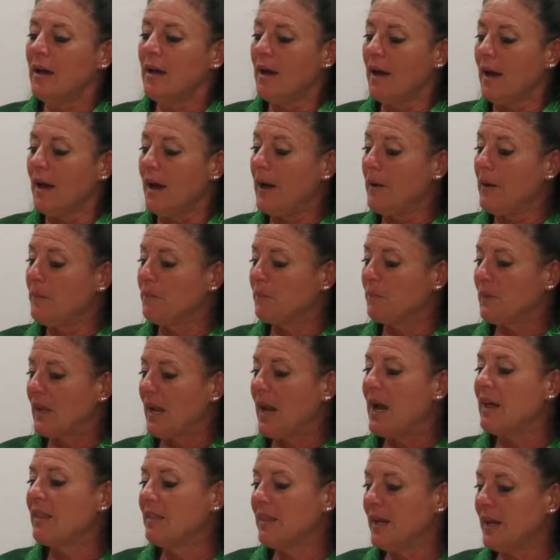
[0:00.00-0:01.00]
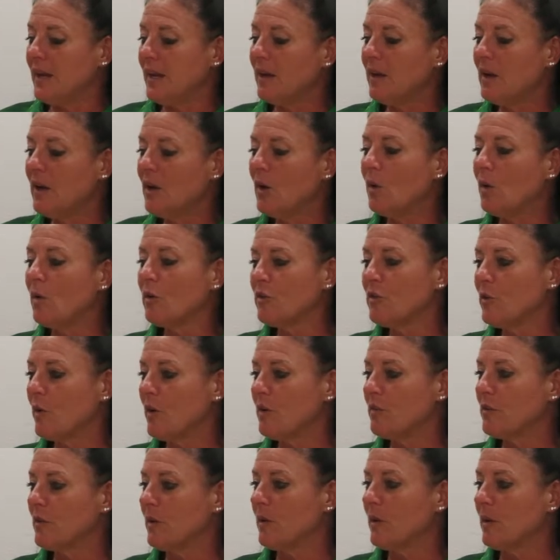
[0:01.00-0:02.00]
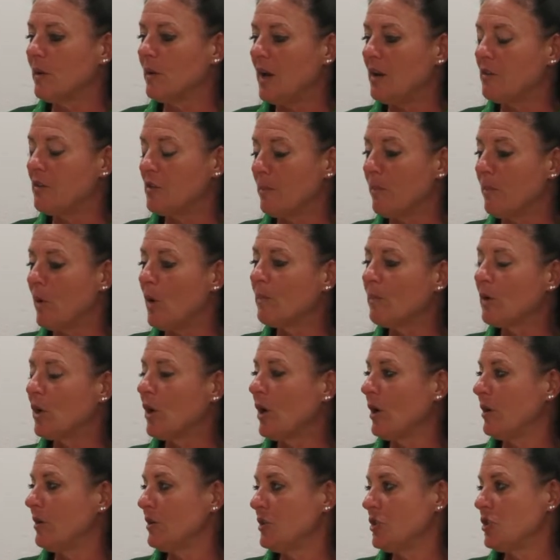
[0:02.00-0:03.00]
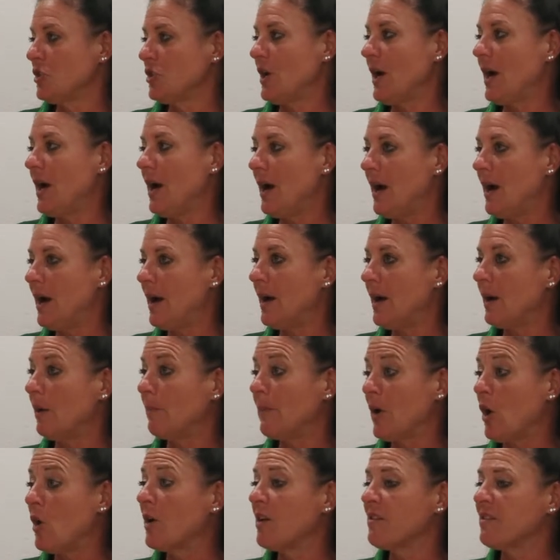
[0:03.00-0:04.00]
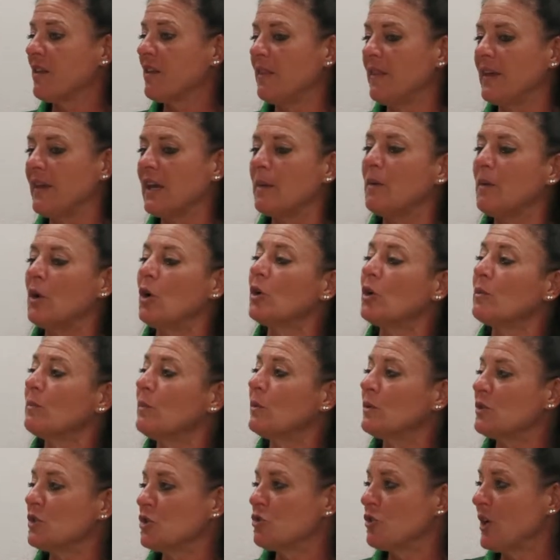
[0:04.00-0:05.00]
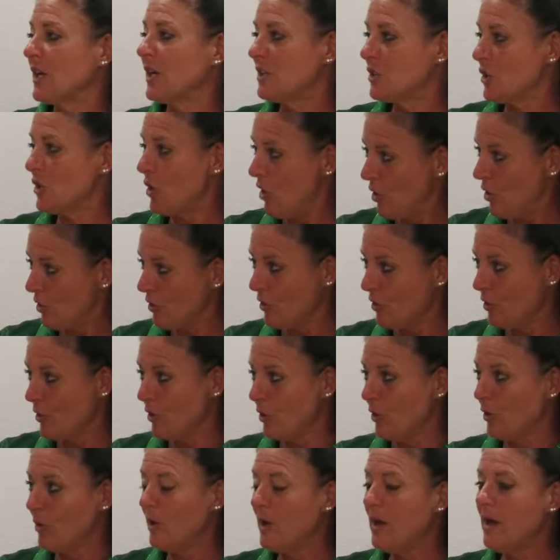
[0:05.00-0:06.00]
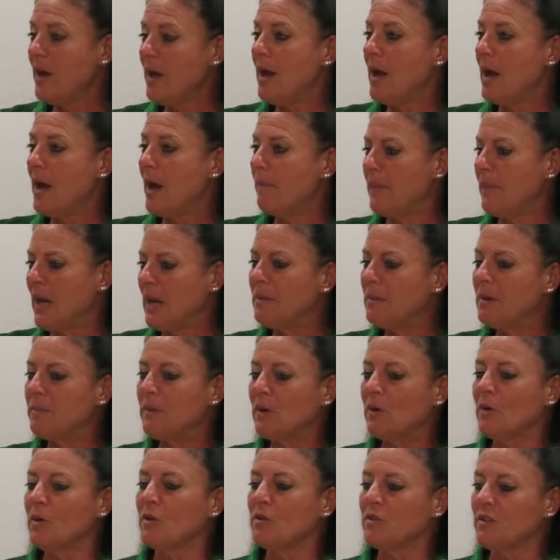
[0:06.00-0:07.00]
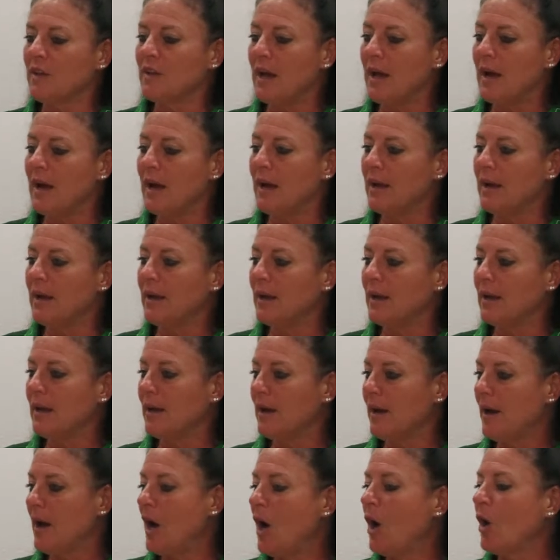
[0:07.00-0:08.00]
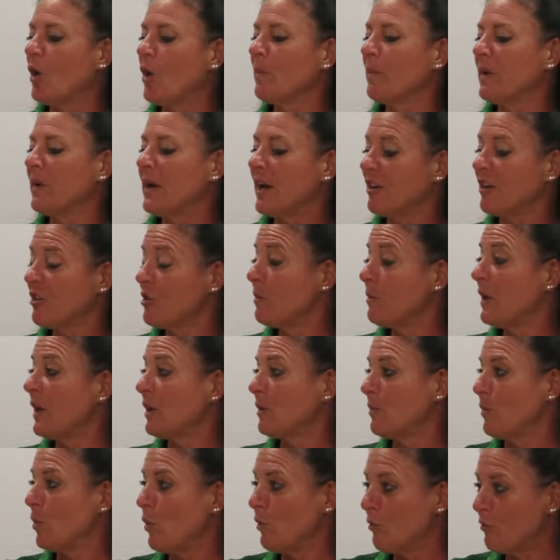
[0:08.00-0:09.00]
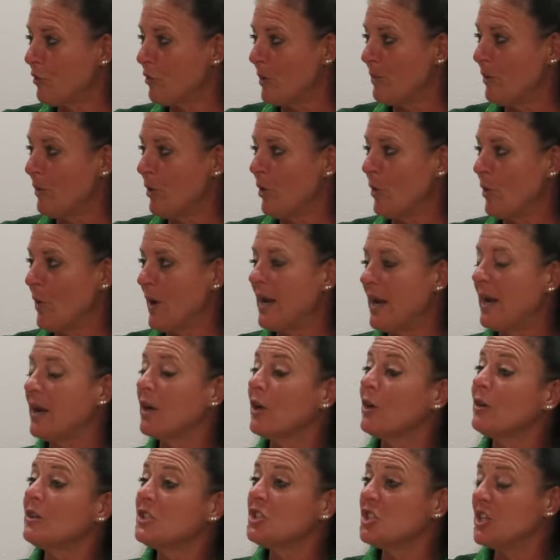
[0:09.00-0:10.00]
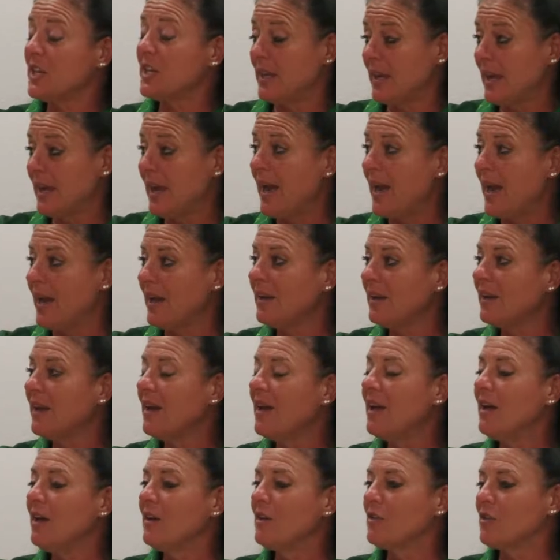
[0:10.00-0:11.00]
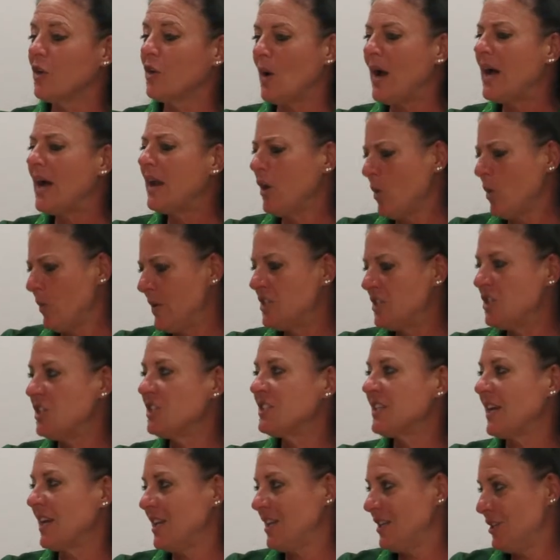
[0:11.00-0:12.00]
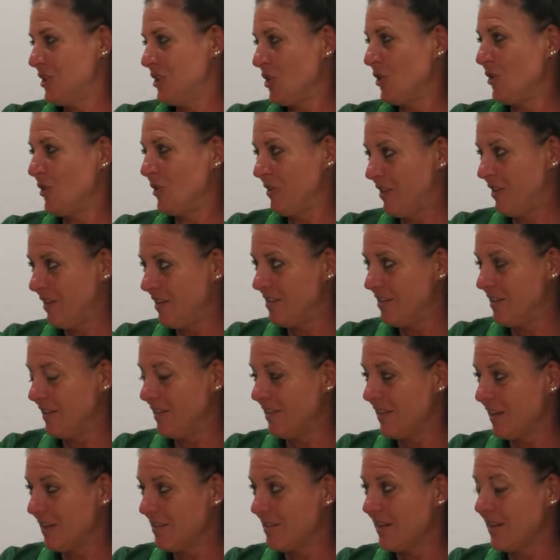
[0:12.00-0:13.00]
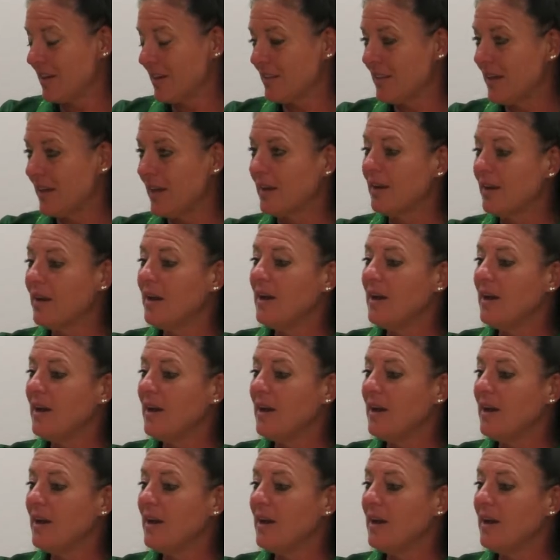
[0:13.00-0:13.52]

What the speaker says: I think also as a mom coach, I'll be honest, I think I'm a lot more strict on her, maybe because I hope and I expect more from her, and I know she can. So I know when she's taking chances and things like that.